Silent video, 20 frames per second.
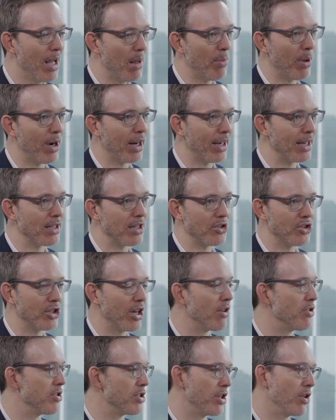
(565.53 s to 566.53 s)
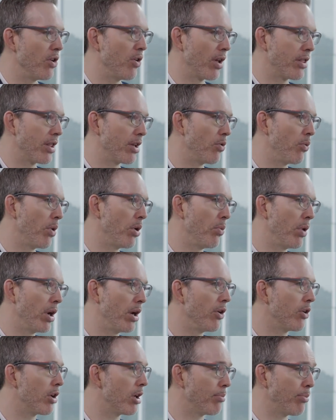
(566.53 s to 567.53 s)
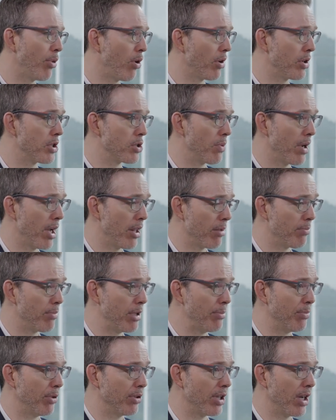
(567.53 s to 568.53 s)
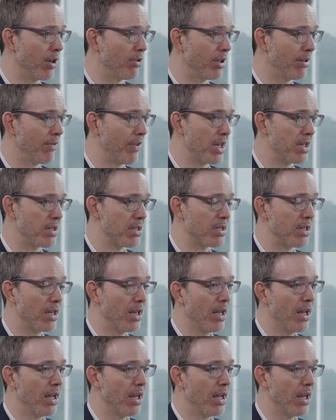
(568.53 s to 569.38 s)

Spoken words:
But I guess it shows you, I think we'll look in pockets where other people don't invest.